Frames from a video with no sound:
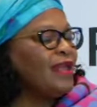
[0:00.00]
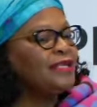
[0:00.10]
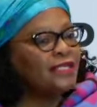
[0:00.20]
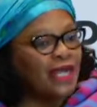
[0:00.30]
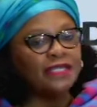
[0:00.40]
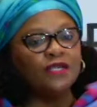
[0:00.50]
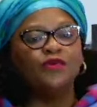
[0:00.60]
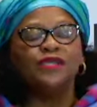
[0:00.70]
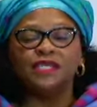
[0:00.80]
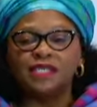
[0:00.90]
Starting
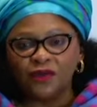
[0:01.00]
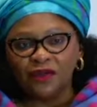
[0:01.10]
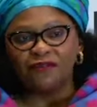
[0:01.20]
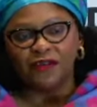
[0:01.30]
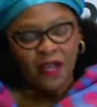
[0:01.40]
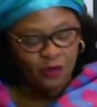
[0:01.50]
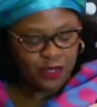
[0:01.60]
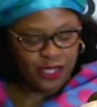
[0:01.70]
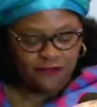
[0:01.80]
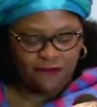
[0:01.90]
with the South Africa
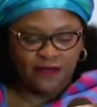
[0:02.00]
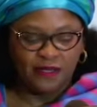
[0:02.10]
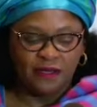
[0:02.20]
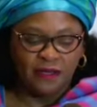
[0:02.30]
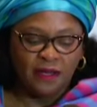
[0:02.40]
we live in.